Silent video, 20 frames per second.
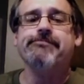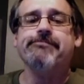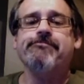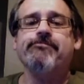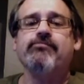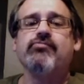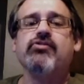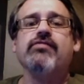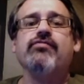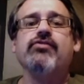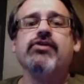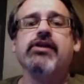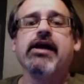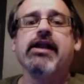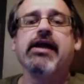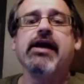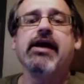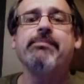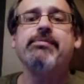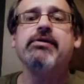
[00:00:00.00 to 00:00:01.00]
If you're not
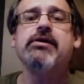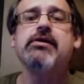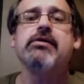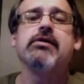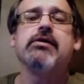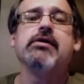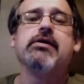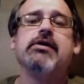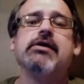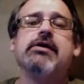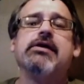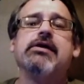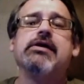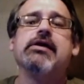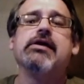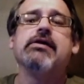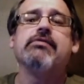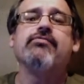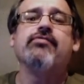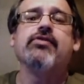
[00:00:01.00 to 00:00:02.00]
happy,
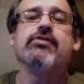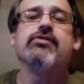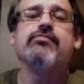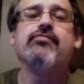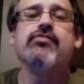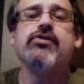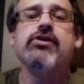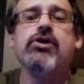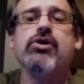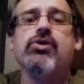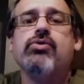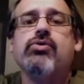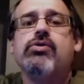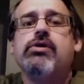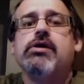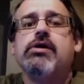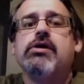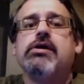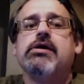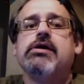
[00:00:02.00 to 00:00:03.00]
Funnelvio
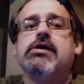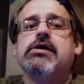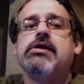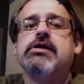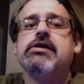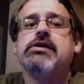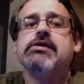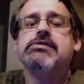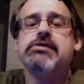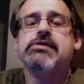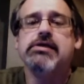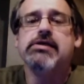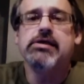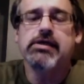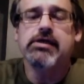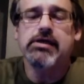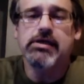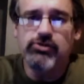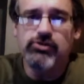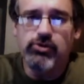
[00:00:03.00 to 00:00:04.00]

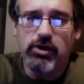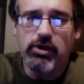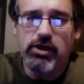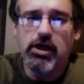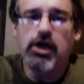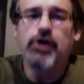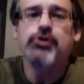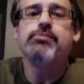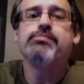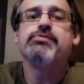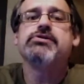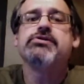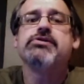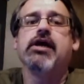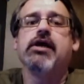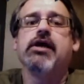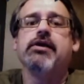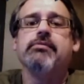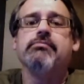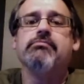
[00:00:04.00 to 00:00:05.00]
gives you a
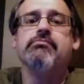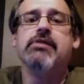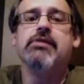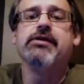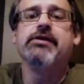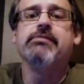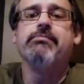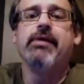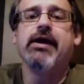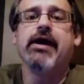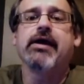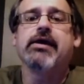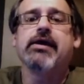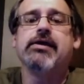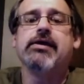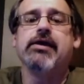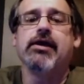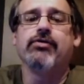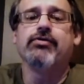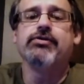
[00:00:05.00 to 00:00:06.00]
100% money back
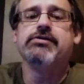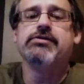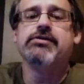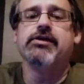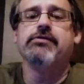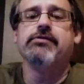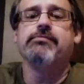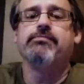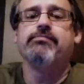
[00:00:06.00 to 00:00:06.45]
guarantee.